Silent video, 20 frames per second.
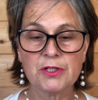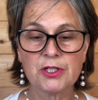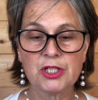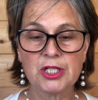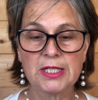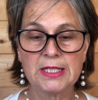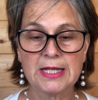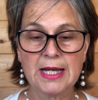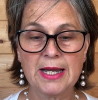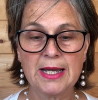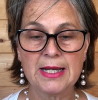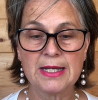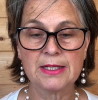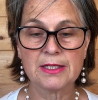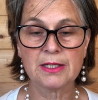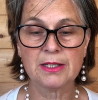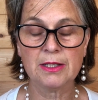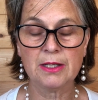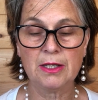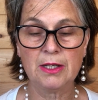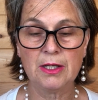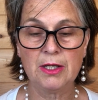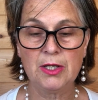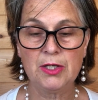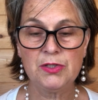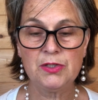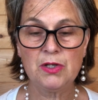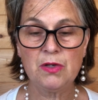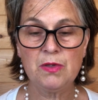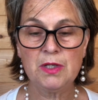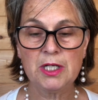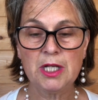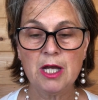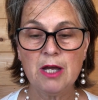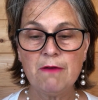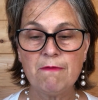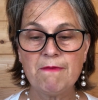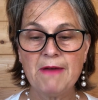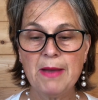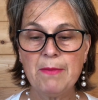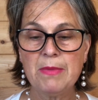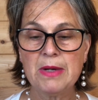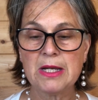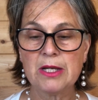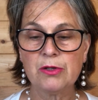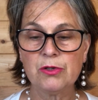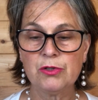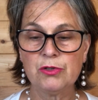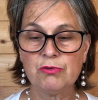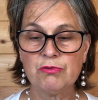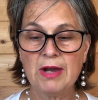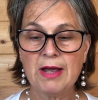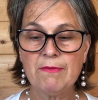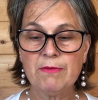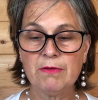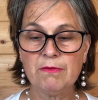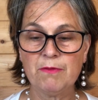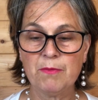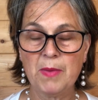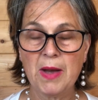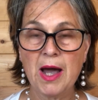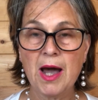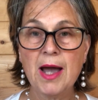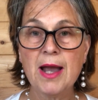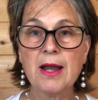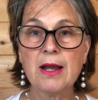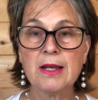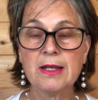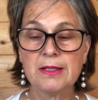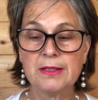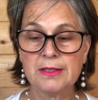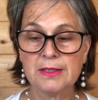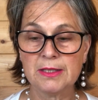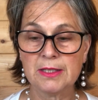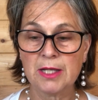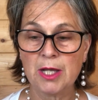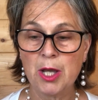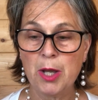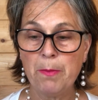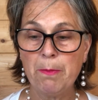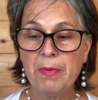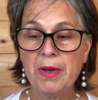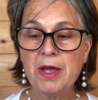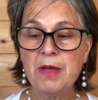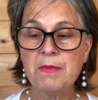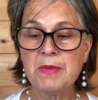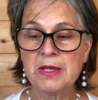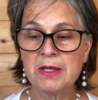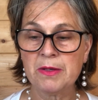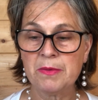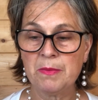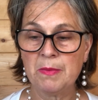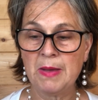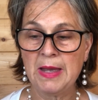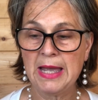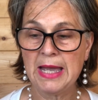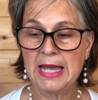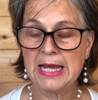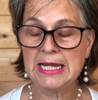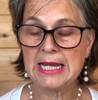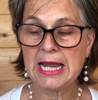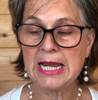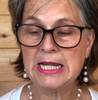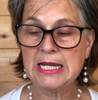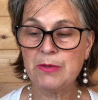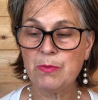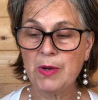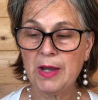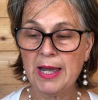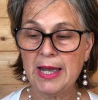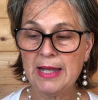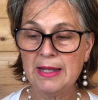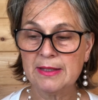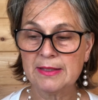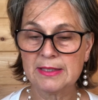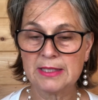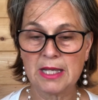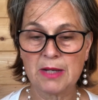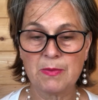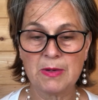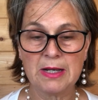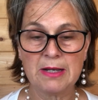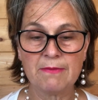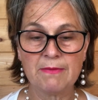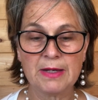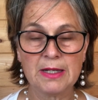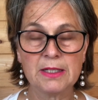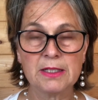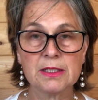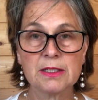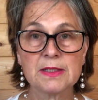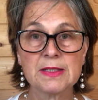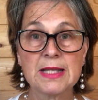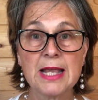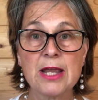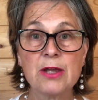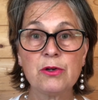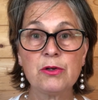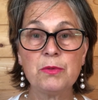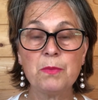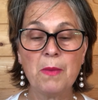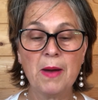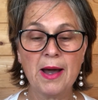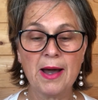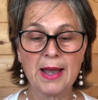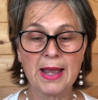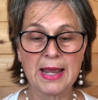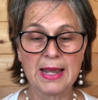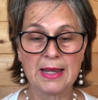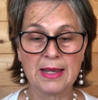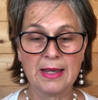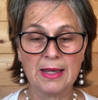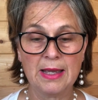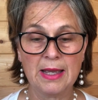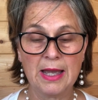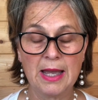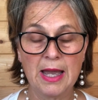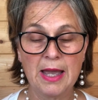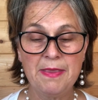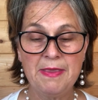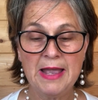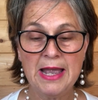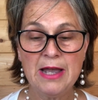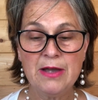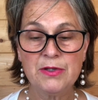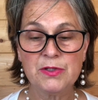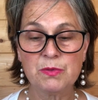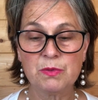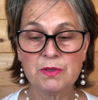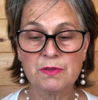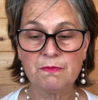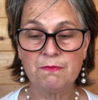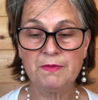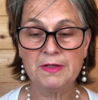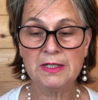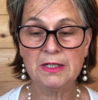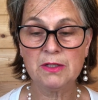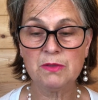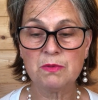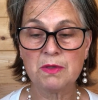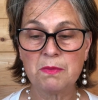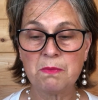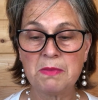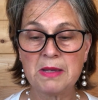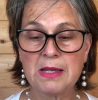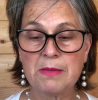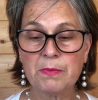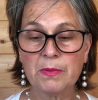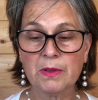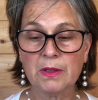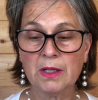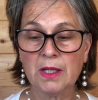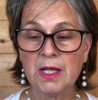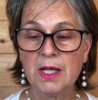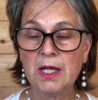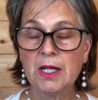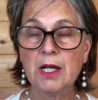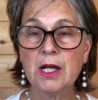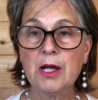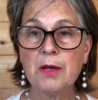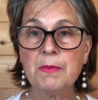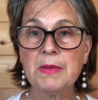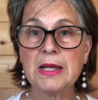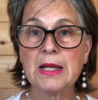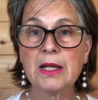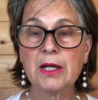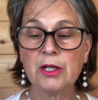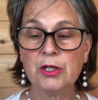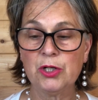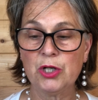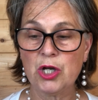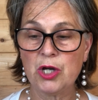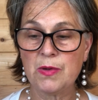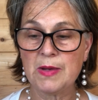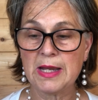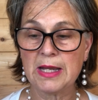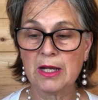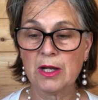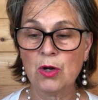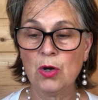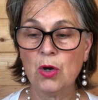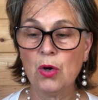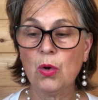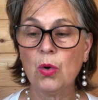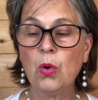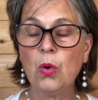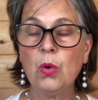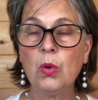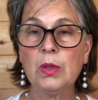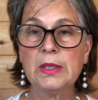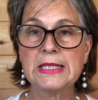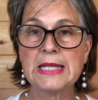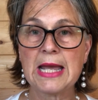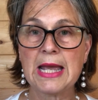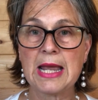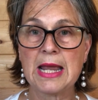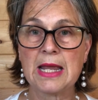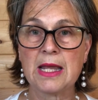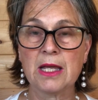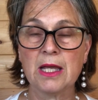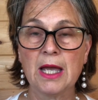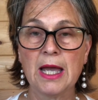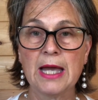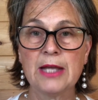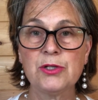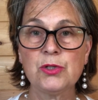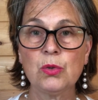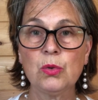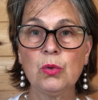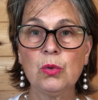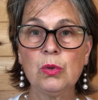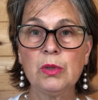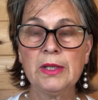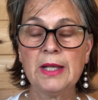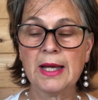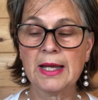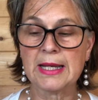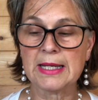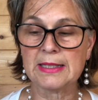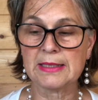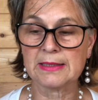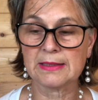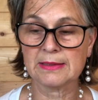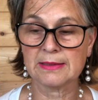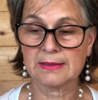she died, so that her family could travel from Ireland, Birmingham, and anywhere else they were living to say goodbye, and the house was filled with people coming and going all day and all night.